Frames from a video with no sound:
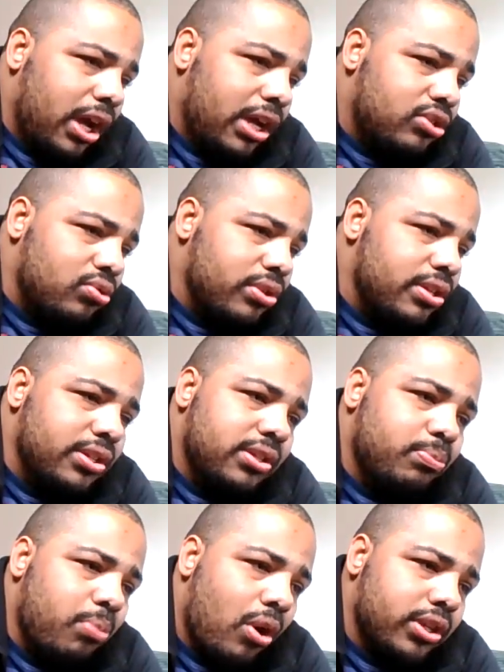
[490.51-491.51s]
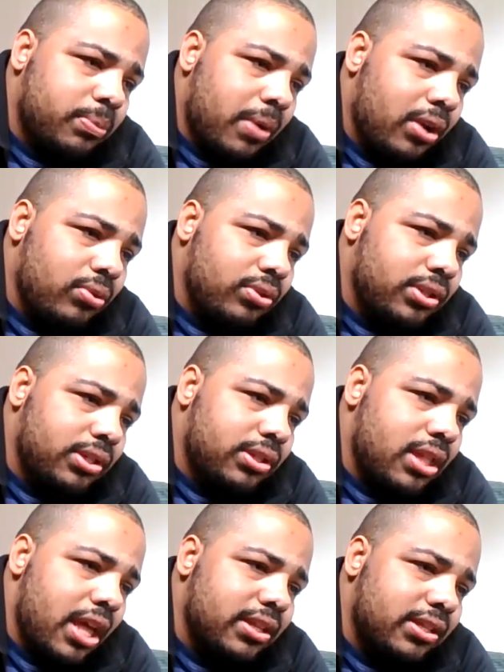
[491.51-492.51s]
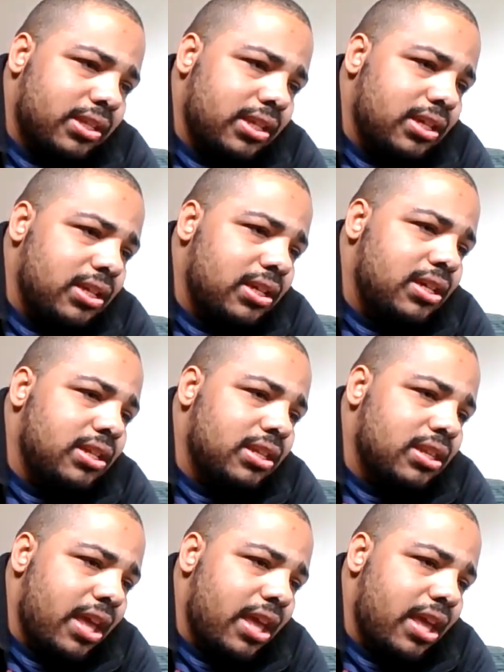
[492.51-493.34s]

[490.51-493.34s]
endurous boss battles and see it